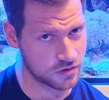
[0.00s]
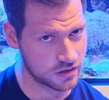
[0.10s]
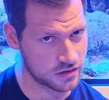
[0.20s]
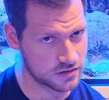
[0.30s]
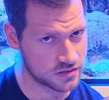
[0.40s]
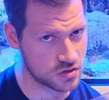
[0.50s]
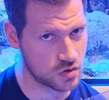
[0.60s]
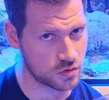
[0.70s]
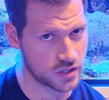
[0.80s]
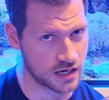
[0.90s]
and we're gonna
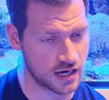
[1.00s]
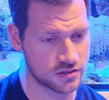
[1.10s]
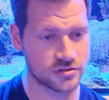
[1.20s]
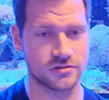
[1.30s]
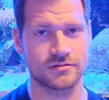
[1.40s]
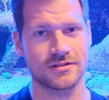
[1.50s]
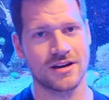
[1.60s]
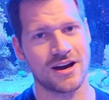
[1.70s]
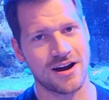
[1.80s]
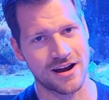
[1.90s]
see what we catch.
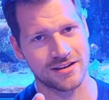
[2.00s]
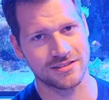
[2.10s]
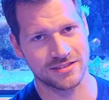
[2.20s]
All right,